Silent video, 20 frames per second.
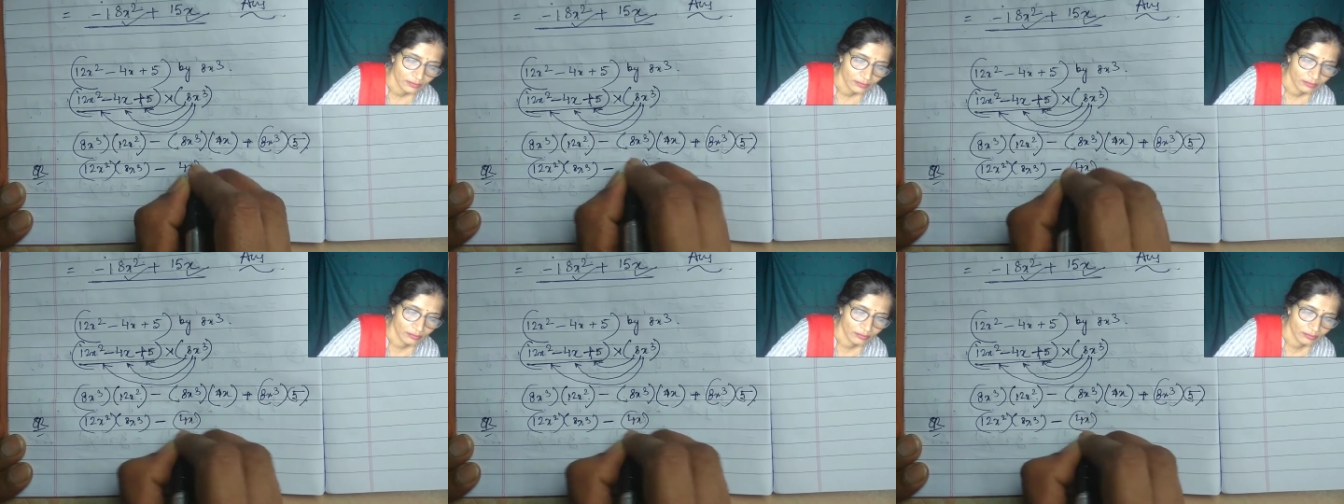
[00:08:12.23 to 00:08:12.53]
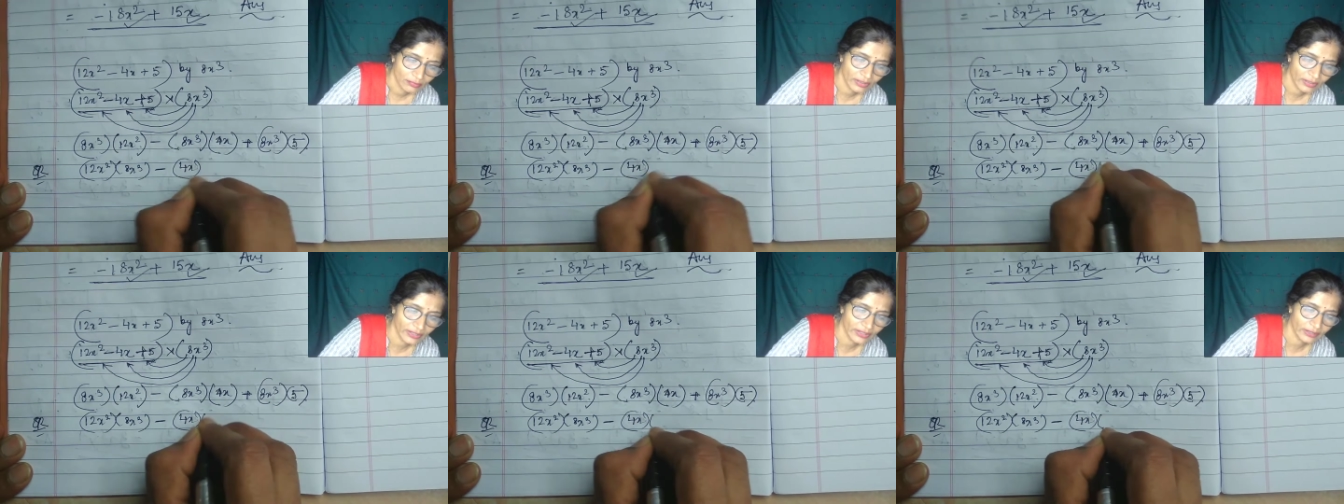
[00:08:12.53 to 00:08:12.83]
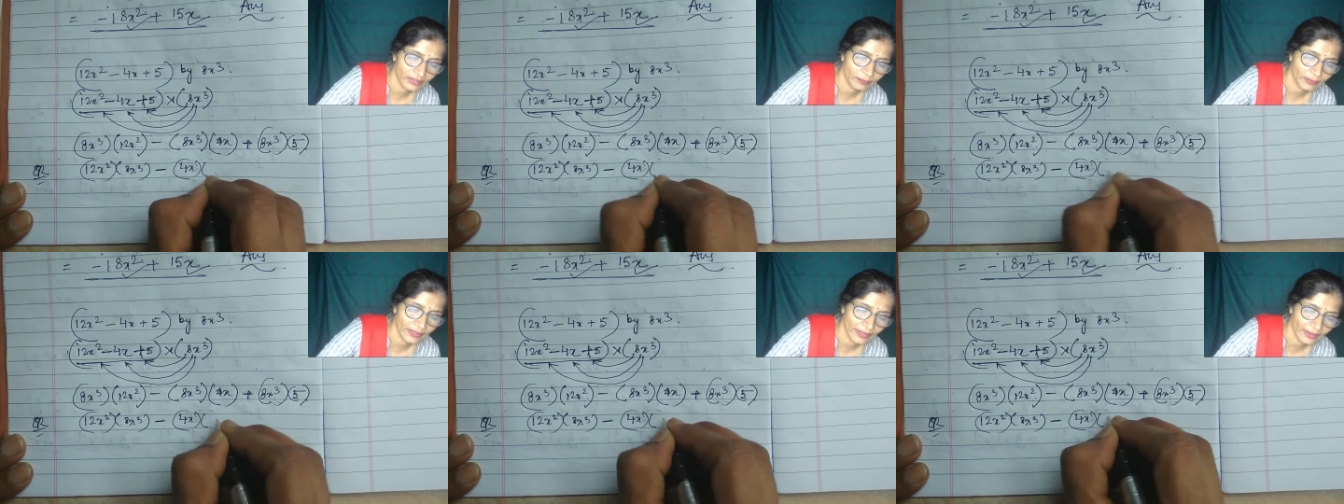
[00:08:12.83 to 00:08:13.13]

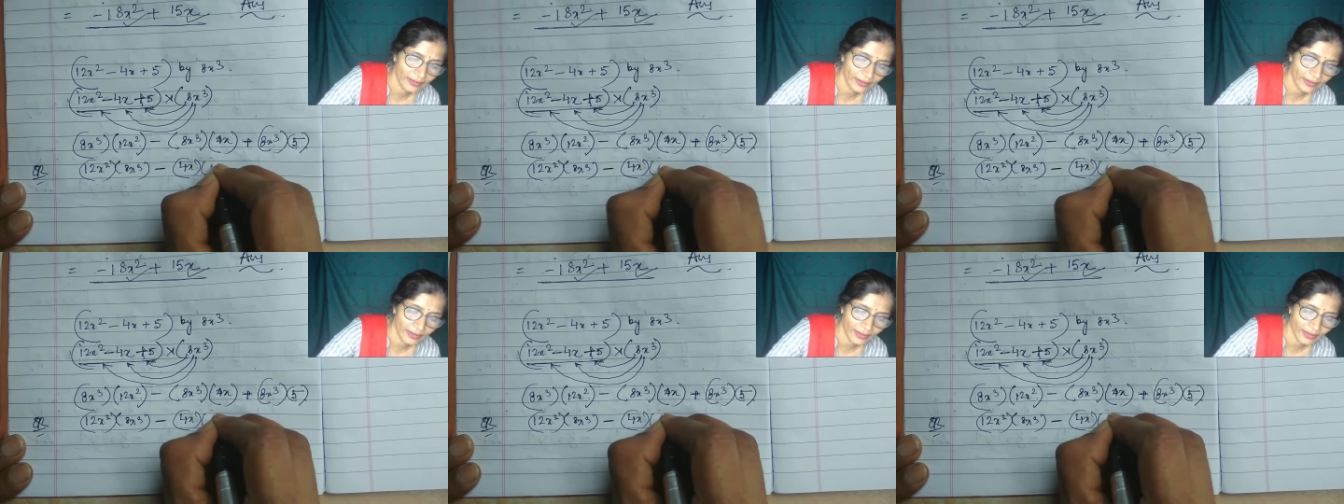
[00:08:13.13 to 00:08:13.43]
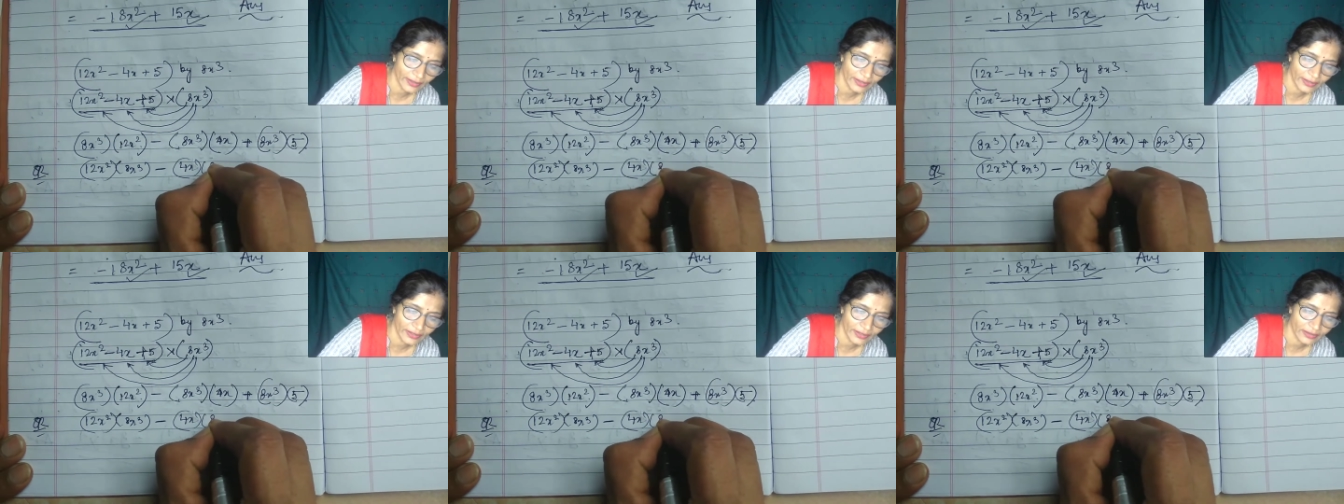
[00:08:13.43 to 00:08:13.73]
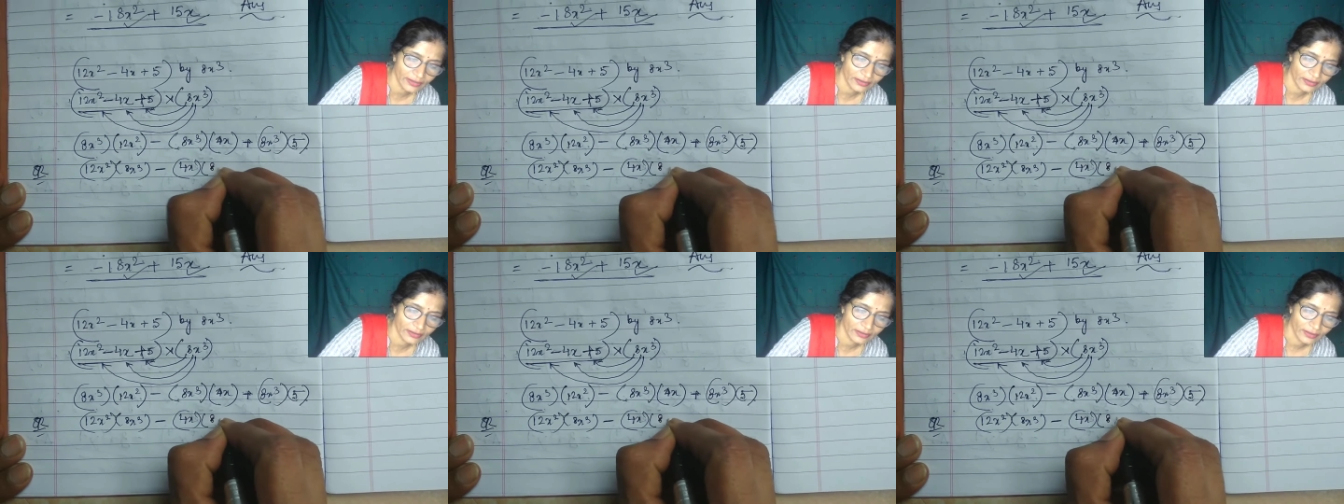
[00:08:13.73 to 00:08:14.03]
multiply
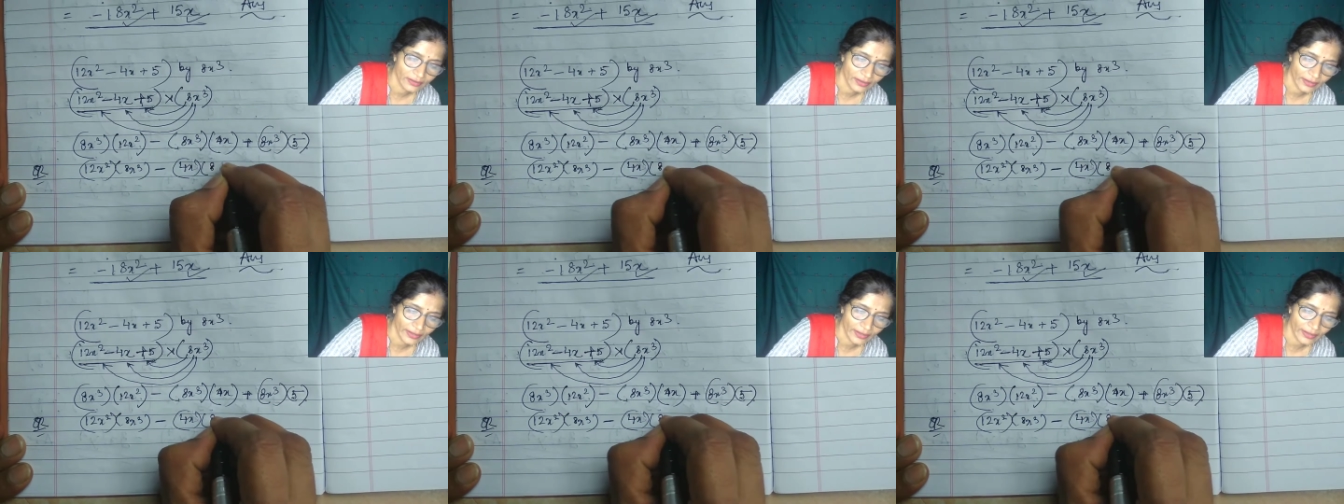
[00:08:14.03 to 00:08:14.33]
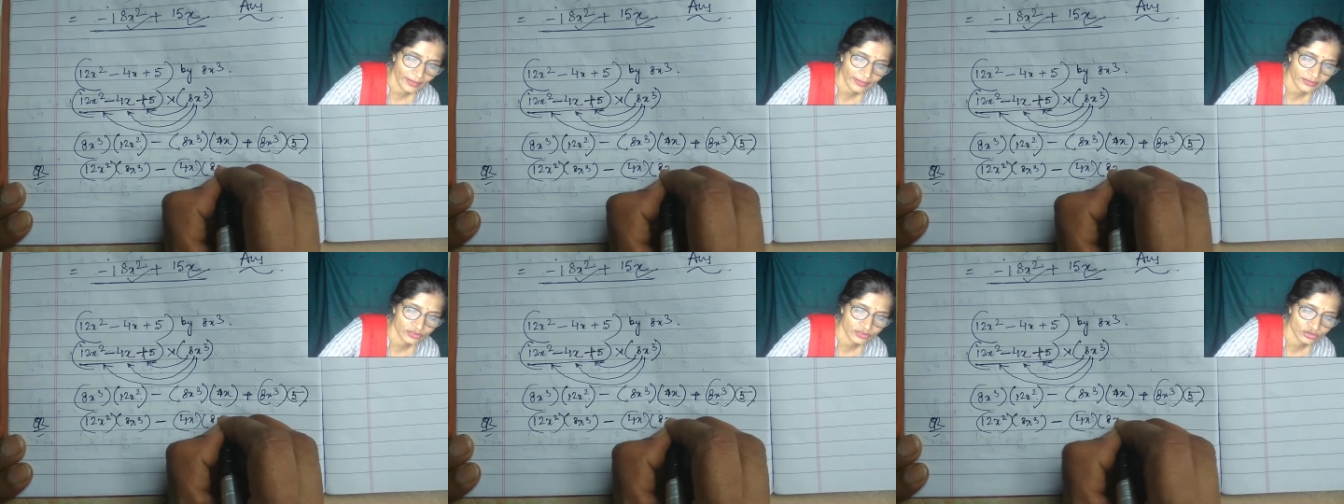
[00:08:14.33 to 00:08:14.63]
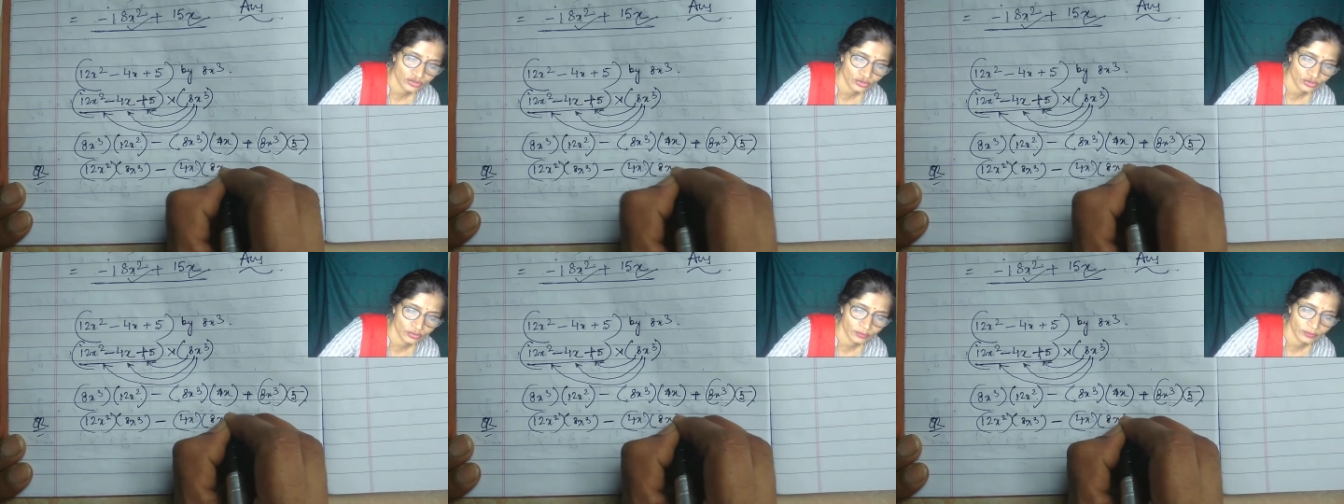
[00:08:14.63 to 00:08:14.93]
8x
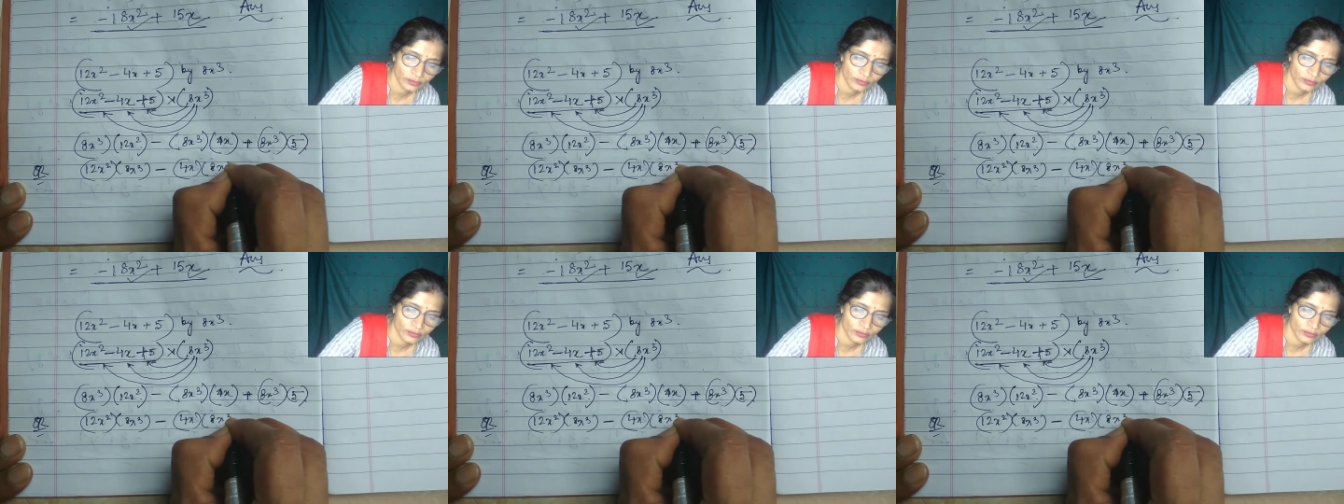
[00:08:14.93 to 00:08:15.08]
cube